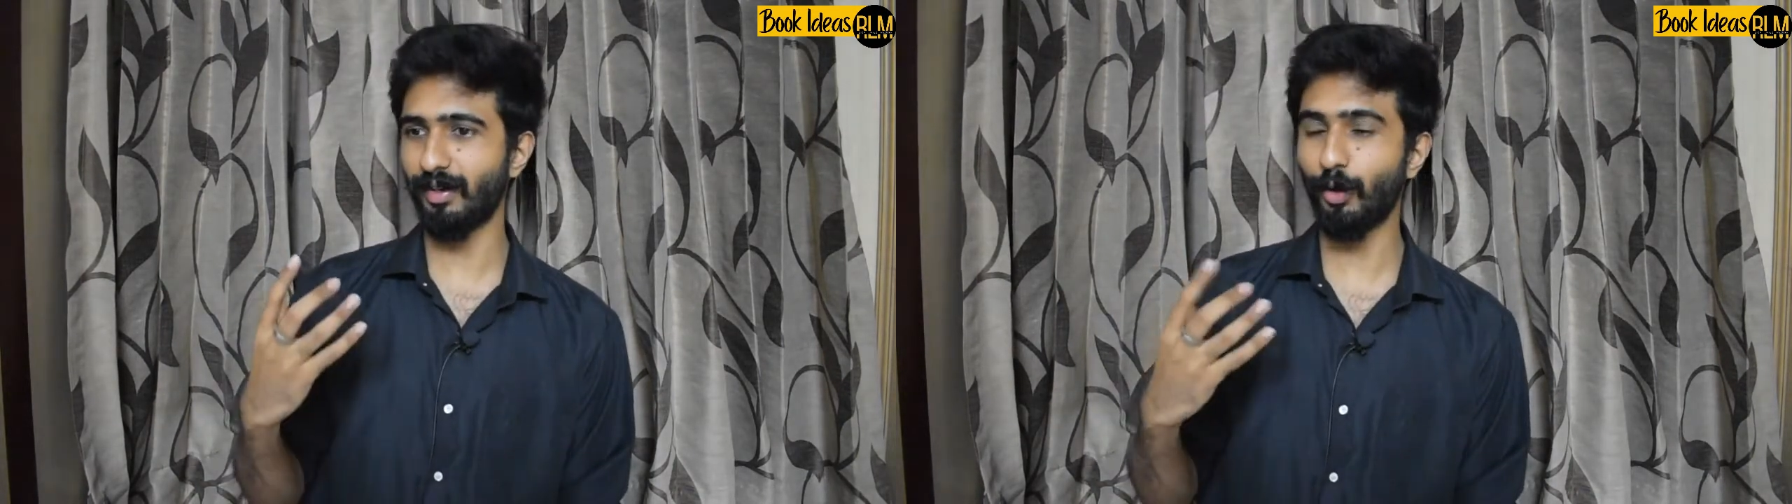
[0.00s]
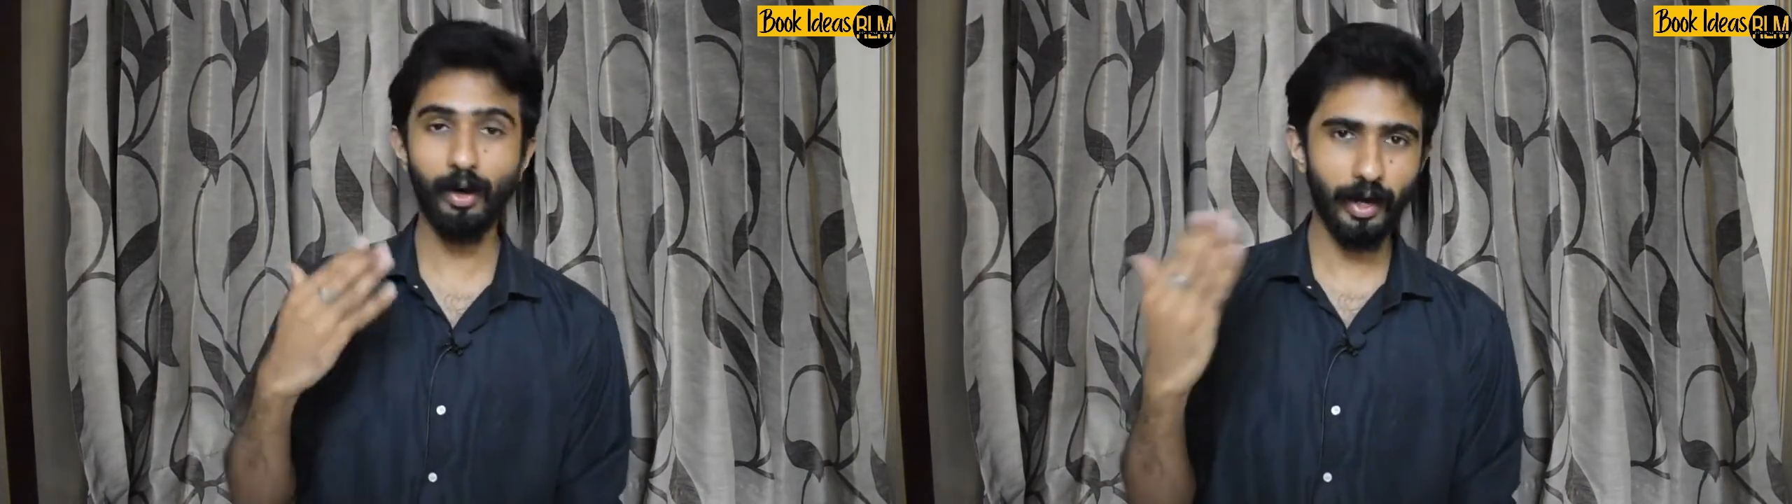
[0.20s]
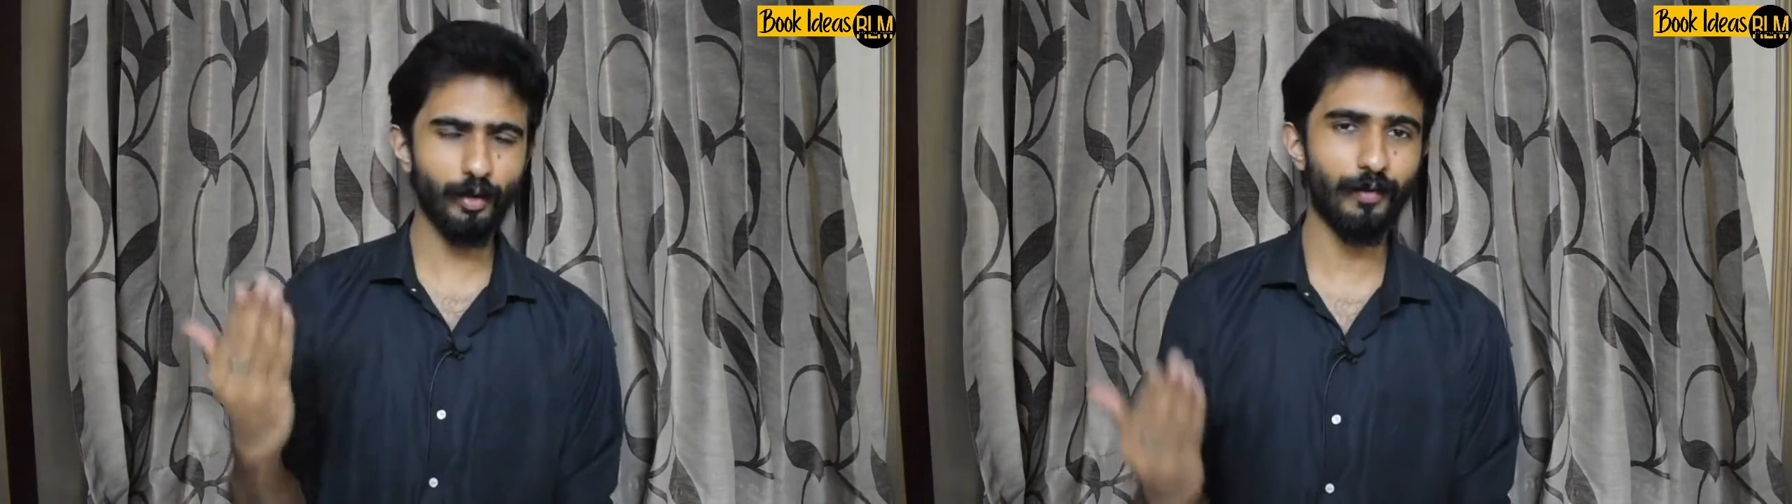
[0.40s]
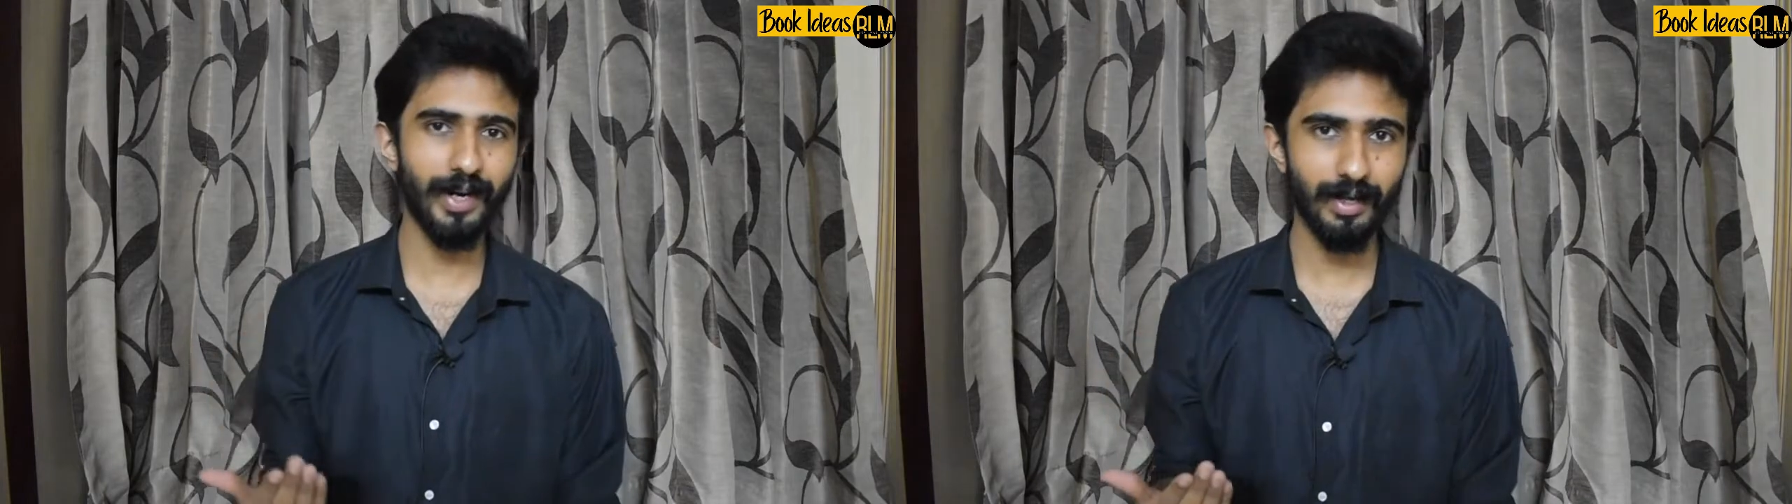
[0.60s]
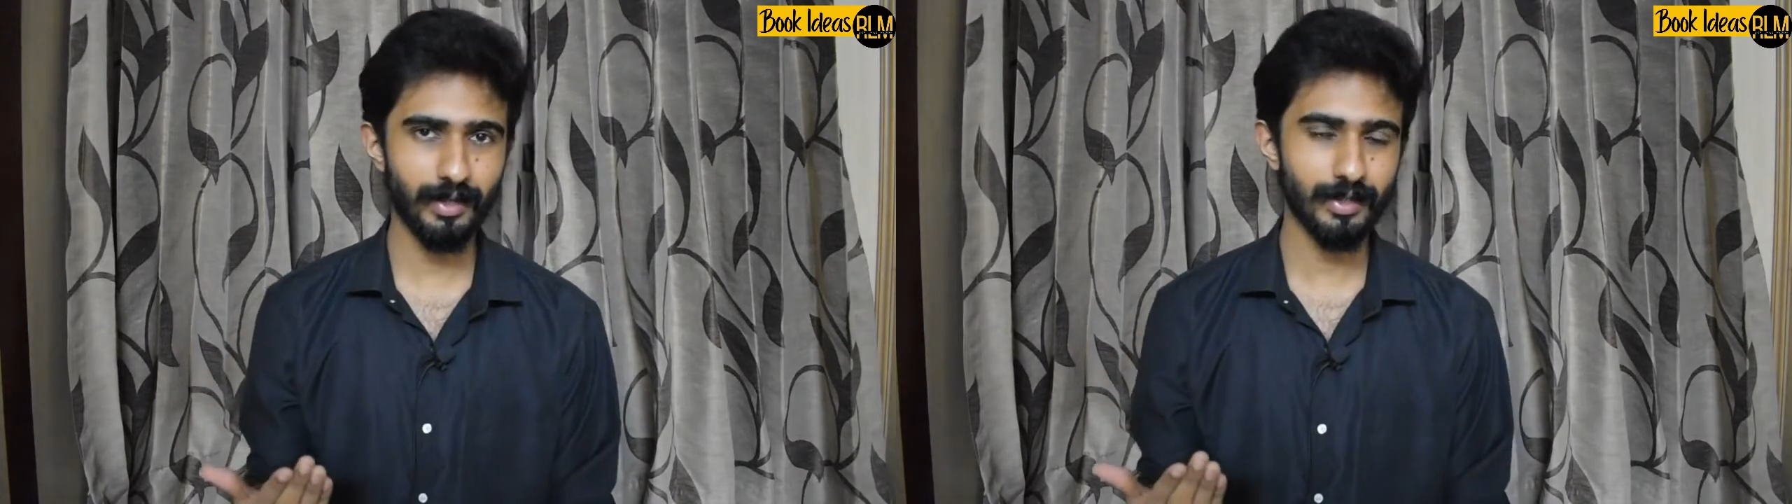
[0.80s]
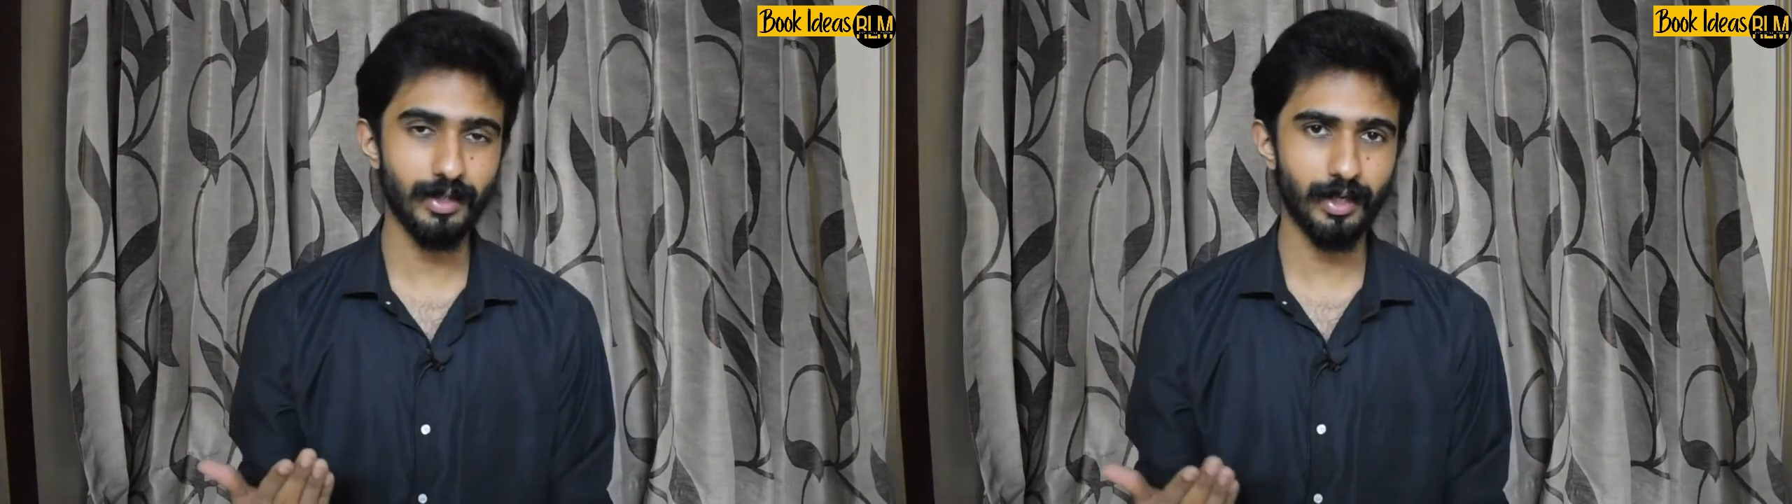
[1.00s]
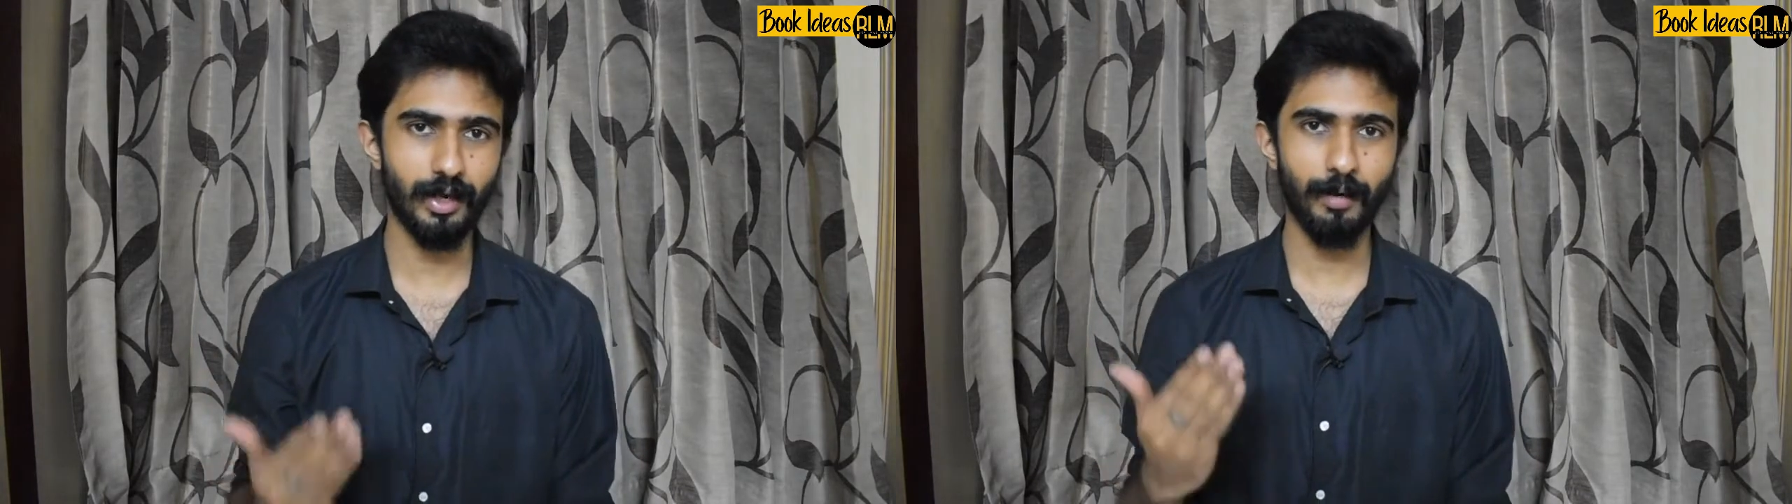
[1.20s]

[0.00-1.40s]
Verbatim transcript: don't try to fight against it.